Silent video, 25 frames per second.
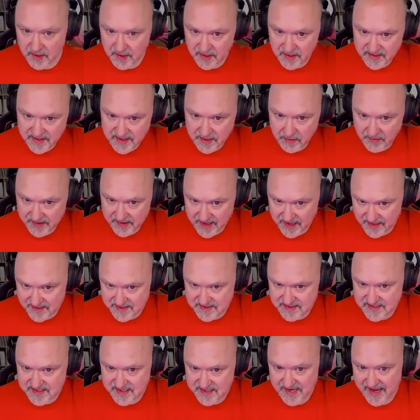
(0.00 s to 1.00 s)
Now, I
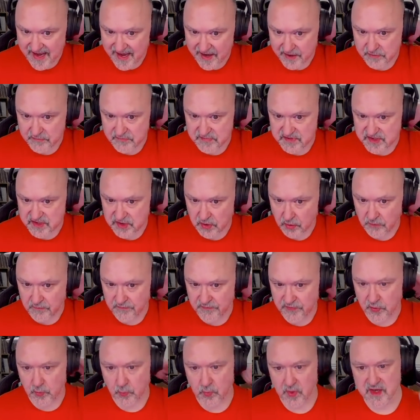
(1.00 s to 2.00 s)
can't see how to
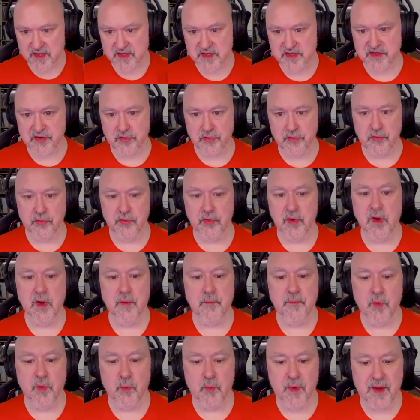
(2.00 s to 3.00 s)
resolve the 1, 2,
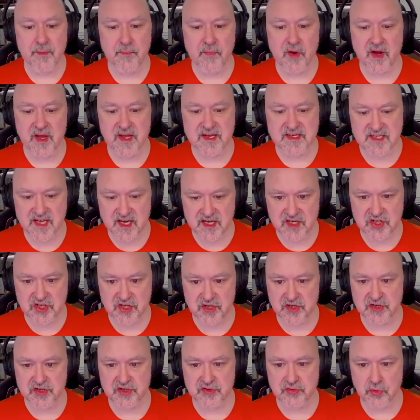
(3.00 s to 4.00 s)
but where my
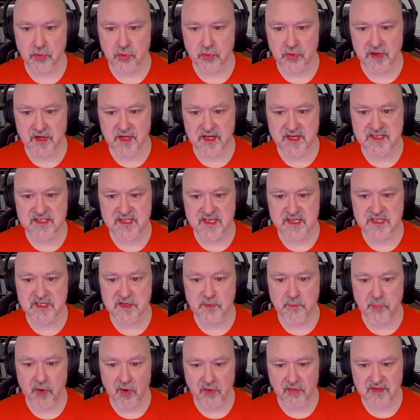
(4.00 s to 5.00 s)
attention is drawn is into
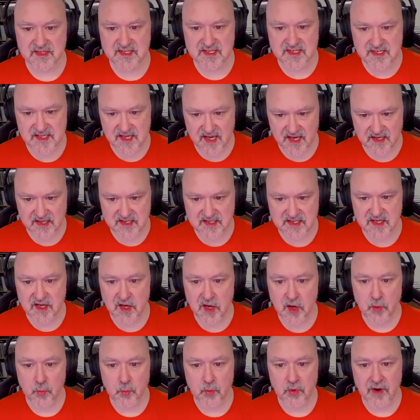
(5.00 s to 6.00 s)
box 6,
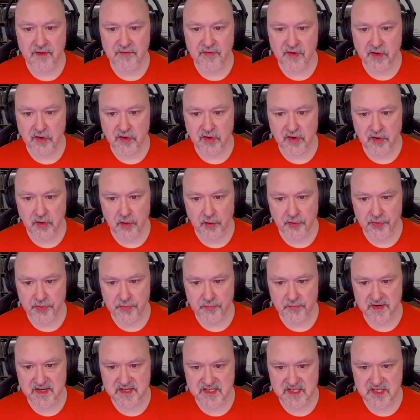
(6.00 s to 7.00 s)
where I've only got
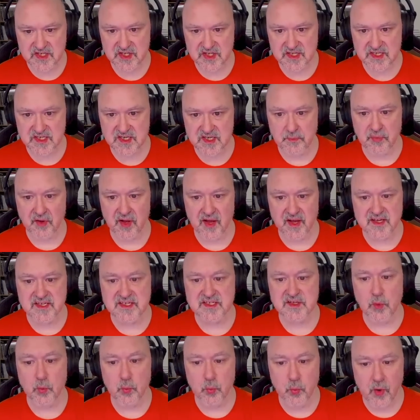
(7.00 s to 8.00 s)
3 digits to
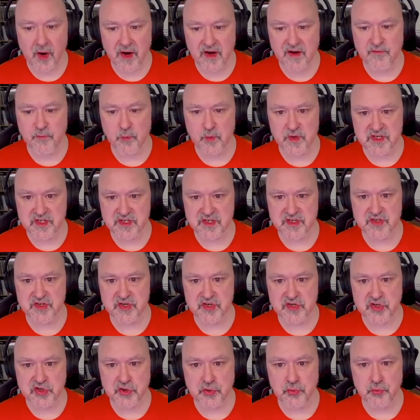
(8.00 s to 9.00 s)
place, one of which is a
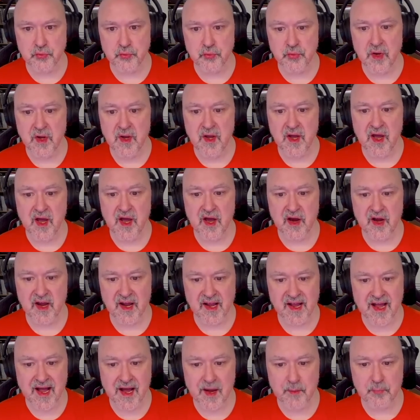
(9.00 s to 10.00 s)
2, and I
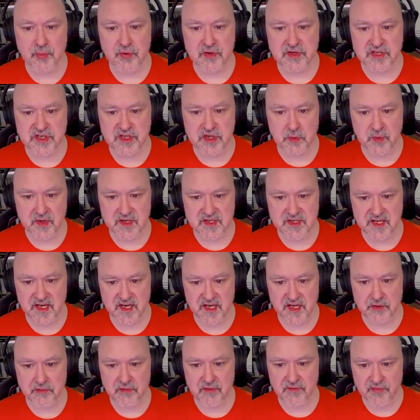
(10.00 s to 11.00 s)
can't put 2 into
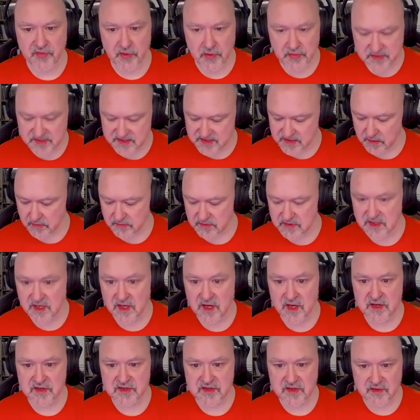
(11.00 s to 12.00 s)
either of those cells.
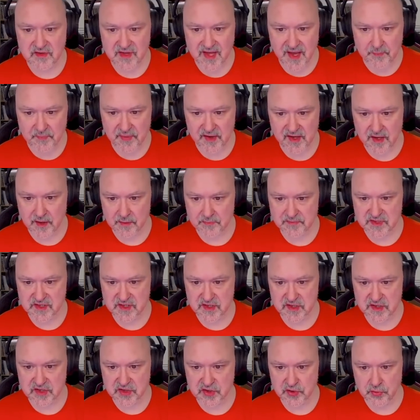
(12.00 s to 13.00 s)
So that becomes
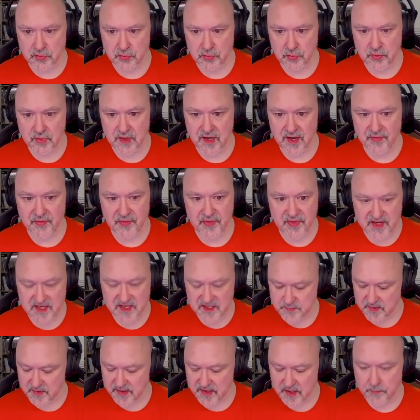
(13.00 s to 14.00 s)
the 2, and
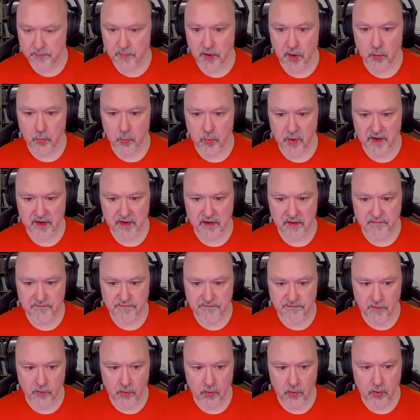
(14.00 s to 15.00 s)
these become a 1 and a
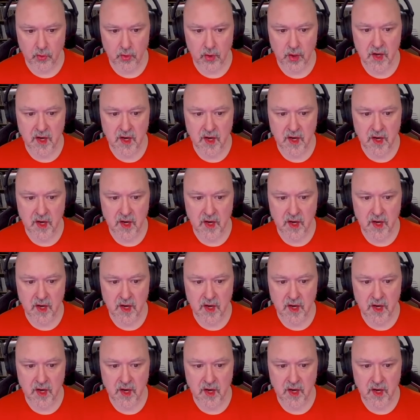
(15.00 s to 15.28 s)
4.